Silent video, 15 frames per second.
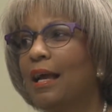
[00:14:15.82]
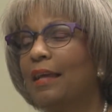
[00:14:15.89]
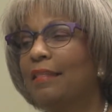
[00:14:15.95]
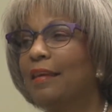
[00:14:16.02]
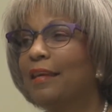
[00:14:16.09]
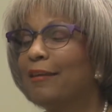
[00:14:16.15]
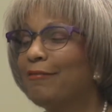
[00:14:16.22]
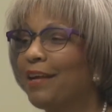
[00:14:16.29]
I
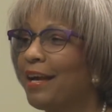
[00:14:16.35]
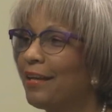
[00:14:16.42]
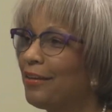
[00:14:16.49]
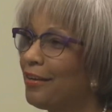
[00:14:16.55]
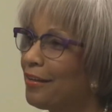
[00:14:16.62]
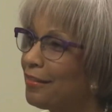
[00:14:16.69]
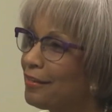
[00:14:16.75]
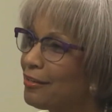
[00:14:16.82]
think if I had
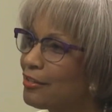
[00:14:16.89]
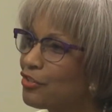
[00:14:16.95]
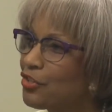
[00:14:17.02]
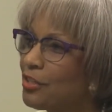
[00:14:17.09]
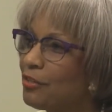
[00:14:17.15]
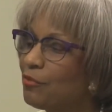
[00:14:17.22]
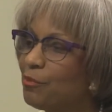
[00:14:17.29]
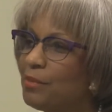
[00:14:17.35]
other
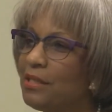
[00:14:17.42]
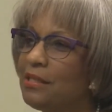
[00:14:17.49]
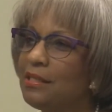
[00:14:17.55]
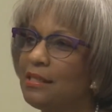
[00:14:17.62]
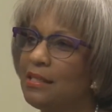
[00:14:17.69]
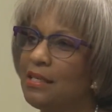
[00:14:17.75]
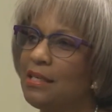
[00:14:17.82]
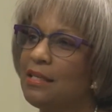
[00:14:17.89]

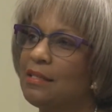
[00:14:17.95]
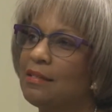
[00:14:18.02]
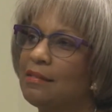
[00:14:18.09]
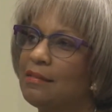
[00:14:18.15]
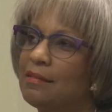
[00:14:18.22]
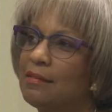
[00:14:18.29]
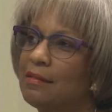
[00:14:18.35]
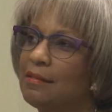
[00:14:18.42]
achievements,
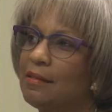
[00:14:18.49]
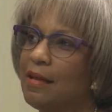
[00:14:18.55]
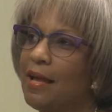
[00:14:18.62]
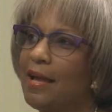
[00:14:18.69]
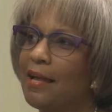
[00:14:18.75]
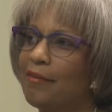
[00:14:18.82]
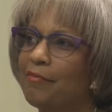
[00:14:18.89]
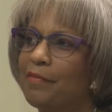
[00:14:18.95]

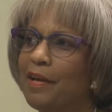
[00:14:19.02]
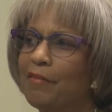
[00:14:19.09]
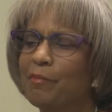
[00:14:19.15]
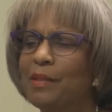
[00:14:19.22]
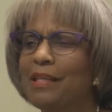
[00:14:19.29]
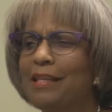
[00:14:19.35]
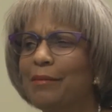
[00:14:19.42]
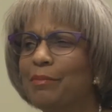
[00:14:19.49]
I've
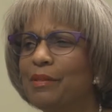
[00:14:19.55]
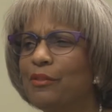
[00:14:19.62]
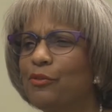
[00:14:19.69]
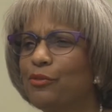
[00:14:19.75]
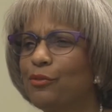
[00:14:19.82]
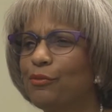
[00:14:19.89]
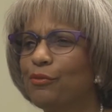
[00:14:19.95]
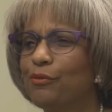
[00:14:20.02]
been able
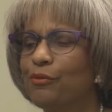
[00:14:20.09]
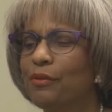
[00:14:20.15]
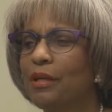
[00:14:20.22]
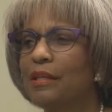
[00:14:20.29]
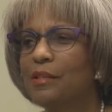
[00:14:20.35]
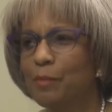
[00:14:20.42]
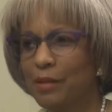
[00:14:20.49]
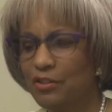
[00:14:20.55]
to,
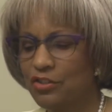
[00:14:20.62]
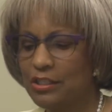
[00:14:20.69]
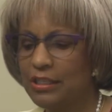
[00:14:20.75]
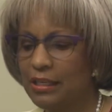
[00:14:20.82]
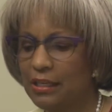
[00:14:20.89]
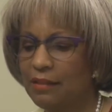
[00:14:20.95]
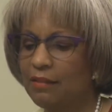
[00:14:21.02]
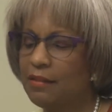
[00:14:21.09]

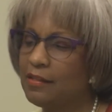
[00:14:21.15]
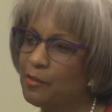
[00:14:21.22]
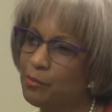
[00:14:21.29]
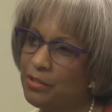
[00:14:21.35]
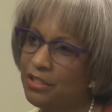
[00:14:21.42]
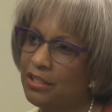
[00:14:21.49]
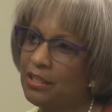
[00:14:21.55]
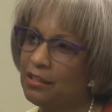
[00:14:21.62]
especially in this
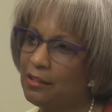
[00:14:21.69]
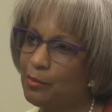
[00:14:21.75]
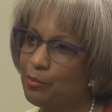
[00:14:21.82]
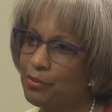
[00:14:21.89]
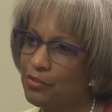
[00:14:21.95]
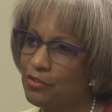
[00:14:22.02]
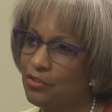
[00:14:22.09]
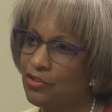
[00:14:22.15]
particular
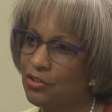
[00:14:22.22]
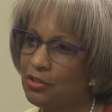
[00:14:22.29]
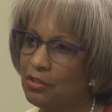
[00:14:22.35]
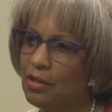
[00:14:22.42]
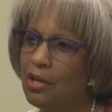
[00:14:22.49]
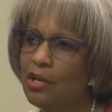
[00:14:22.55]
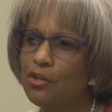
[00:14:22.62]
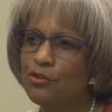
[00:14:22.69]

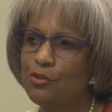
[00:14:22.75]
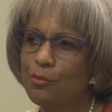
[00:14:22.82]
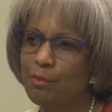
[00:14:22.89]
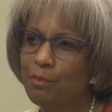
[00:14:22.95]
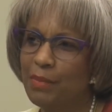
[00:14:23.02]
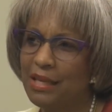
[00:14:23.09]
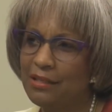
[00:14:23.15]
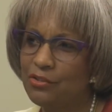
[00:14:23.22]
position, to
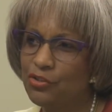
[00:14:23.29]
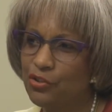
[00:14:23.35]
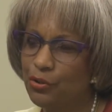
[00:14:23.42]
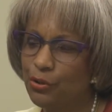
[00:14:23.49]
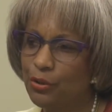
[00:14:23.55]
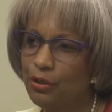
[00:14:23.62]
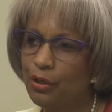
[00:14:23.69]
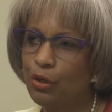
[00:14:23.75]

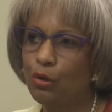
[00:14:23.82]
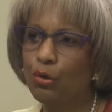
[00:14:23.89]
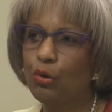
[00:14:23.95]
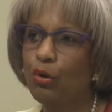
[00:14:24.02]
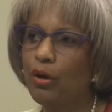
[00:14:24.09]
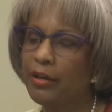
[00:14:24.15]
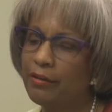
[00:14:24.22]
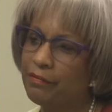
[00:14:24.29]
mentor a
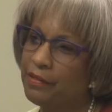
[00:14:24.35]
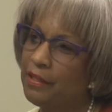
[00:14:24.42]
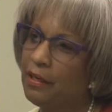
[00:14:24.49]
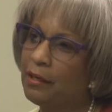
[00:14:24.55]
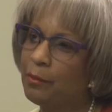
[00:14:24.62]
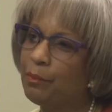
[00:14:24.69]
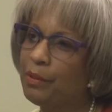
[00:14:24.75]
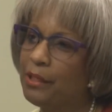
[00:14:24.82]
lot of
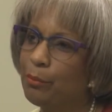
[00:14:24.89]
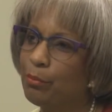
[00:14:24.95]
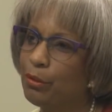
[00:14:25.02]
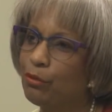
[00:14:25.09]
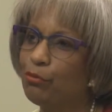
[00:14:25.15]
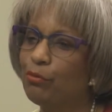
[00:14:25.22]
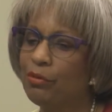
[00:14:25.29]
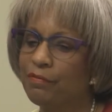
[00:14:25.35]
young
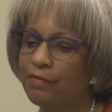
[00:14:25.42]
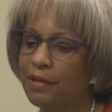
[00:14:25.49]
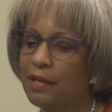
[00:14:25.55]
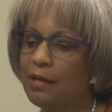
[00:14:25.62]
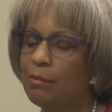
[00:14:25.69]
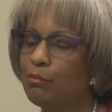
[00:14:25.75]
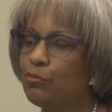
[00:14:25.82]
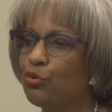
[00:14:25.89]
people who have
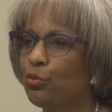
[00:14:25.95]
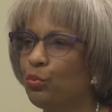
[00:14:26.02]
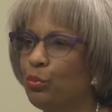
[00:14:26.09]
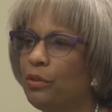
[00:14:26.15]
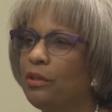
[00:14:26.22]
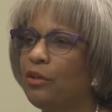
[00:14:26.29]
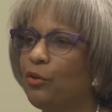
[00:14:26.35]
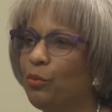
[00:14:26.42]
come to
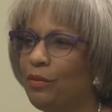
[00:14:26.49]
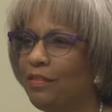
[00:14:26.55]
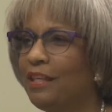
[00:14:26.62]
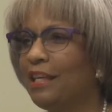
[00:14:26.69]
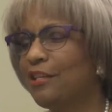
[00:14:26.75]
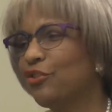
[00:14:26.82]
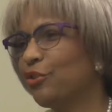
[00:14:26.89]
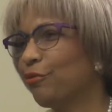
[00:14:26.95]
work with
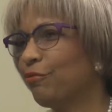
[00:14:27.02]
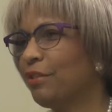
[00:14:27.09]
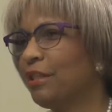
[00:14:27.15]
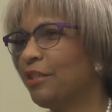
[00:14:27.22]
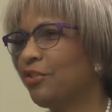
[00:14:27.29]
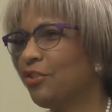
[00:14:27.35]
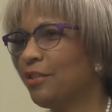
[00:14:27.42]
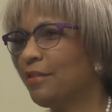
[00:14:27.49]
the NGO
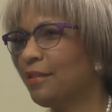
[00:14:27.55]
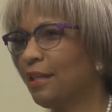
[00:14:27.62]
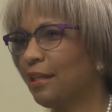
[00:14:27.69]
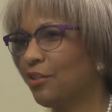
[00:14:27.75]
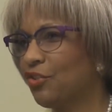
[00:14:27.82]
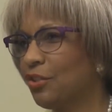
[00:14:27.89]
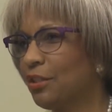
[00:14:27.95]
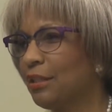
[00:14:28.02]
Relations
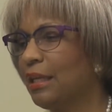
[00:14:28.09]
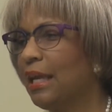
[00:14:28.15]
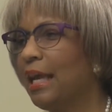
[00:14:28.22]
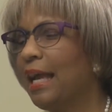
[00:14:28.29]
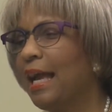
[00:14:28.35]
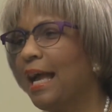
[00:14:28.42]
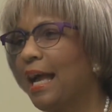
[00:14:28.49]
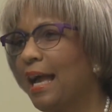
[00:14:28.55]
section
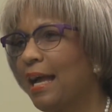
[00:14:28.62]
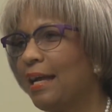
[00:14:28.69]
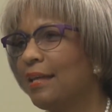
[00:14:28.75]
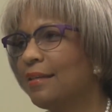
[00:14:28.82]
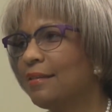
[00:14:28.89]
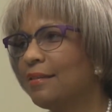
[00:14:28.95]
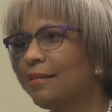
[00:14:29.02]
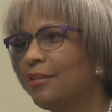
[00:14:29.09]

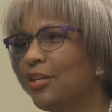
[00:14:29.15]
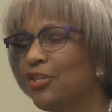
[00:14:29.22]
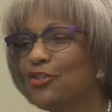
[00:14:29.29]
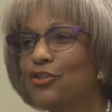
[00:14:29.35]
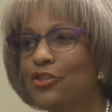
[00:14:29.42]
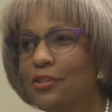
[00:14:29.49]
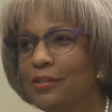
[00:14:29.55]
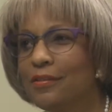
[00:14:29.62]
as
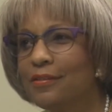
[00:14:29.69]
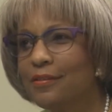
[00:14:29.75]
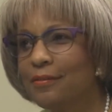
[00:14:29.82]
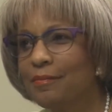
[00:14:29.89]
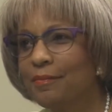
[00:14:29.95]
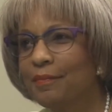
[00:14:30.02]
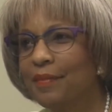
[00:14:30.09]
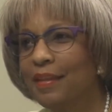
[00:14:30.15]
interns.